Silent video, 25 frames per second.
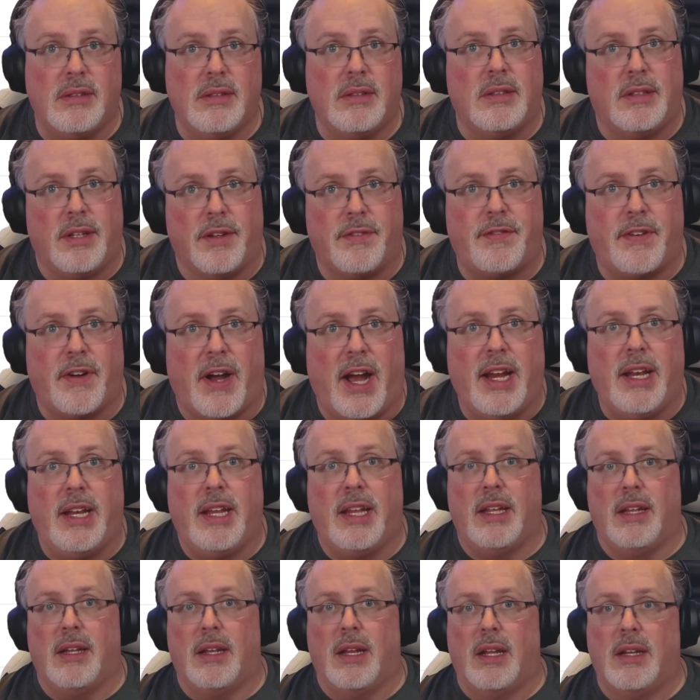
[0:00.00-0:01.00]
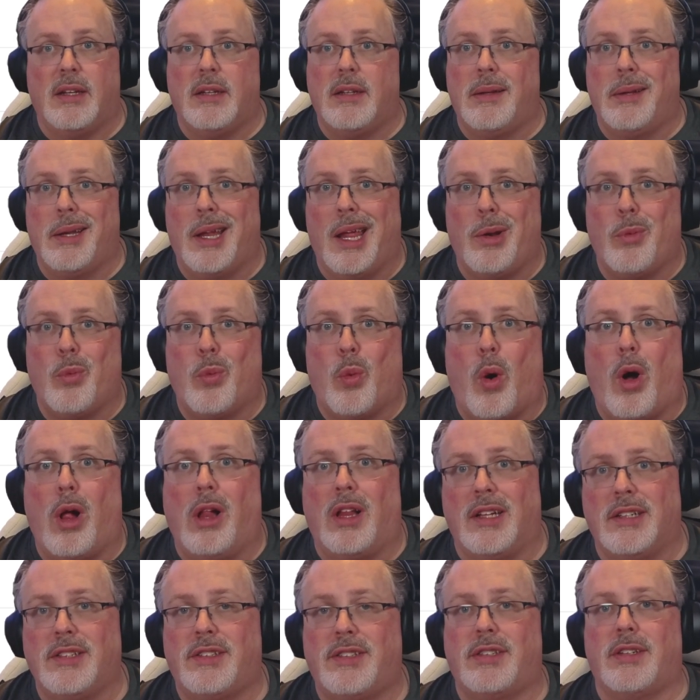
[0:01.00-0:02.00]
defining and
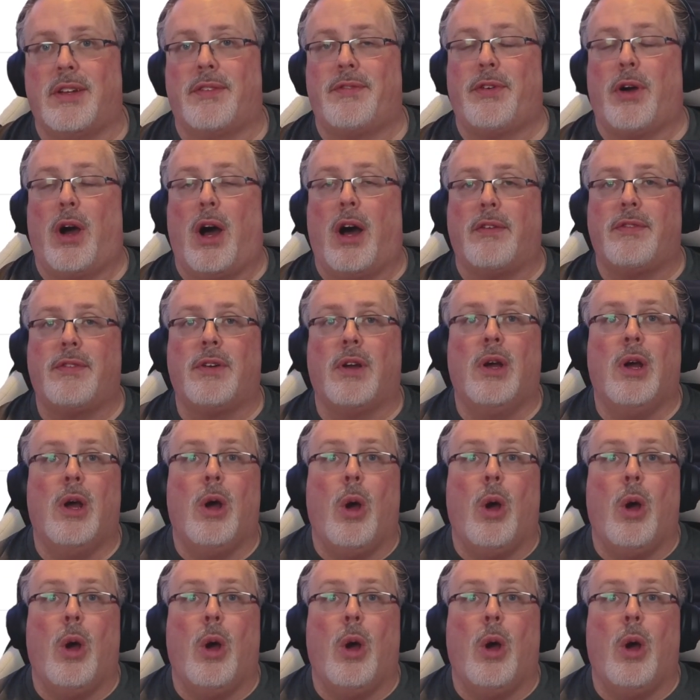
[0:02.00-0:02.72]
walling stuff off.